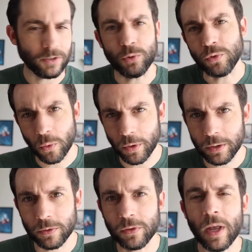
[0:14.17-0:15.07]

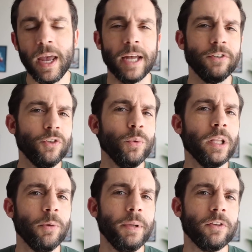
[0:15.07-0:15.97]
tutorials and just do a
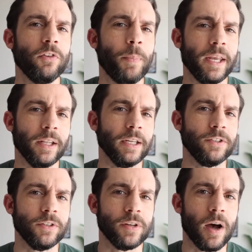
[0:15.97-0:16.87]
little bit of
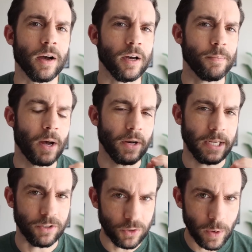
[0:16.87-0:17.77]
speculation talk about
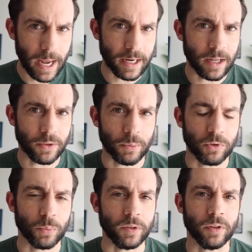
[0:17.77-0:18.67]
a new handheld that
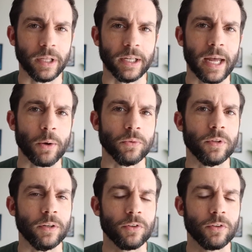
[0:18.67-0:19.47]
was recently announced. It is